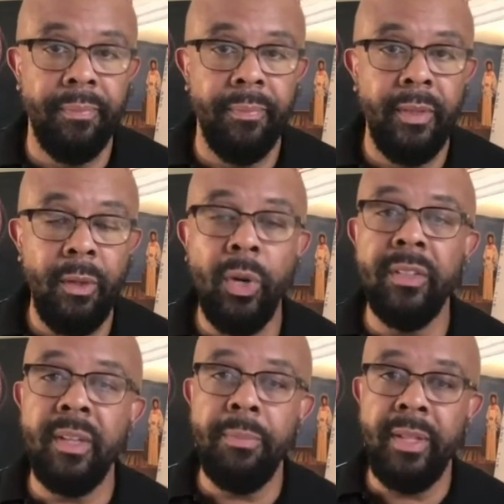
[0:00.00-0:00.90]
You want
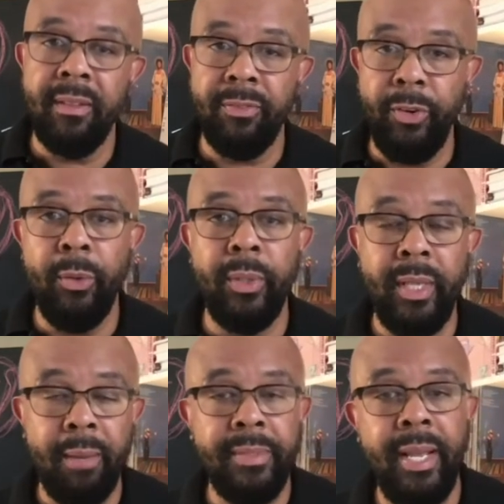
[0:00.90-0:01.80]
something that's frequently
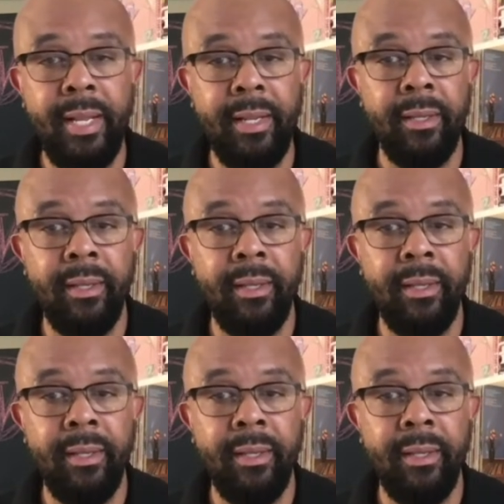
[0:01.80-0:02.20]
updated.